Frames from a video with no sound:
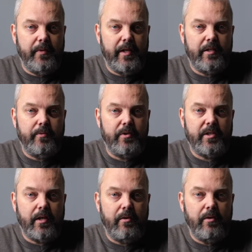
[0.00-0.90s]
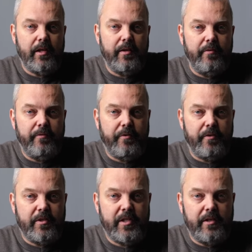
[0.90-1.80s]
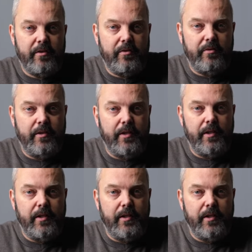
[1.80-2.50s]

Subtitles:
is it will start looking for a signal